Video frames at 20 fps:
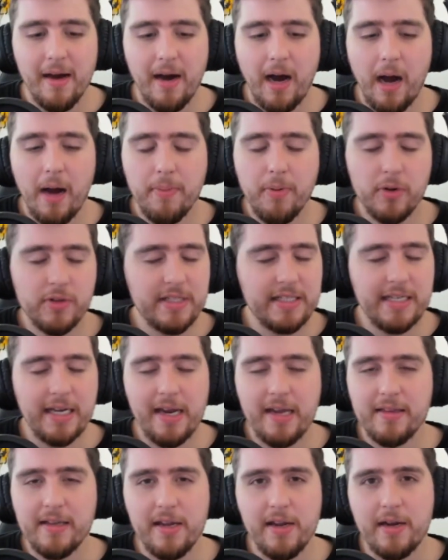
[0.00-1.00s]
I'm not
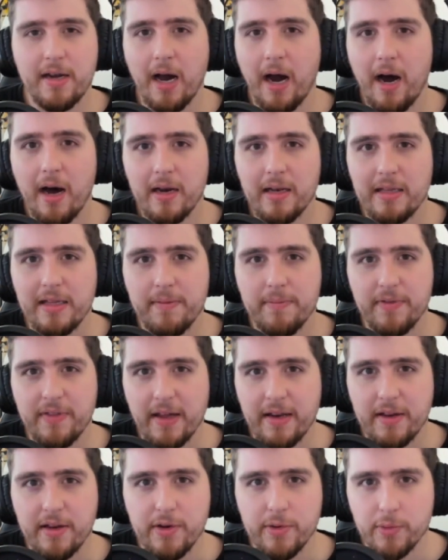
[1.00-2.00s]
saying that you can't leap
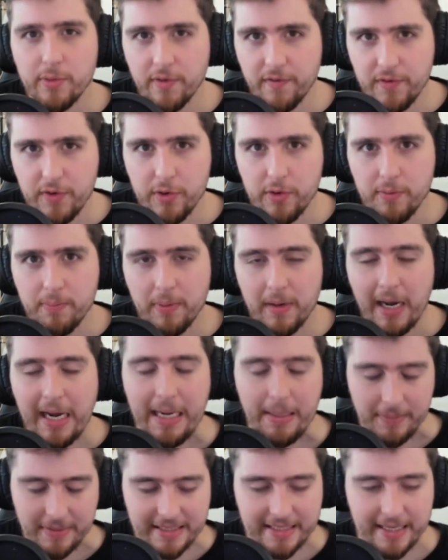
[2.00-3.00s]
that in your review, but I
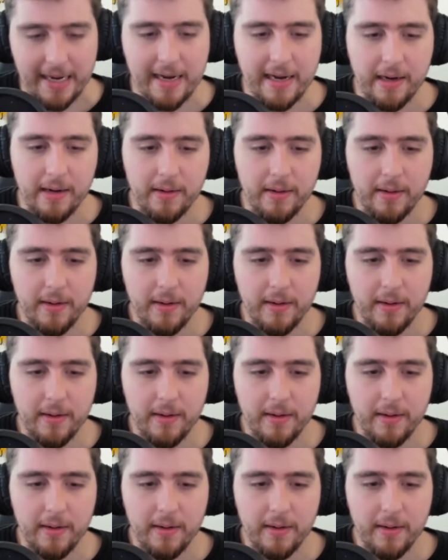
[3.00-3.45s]
am saying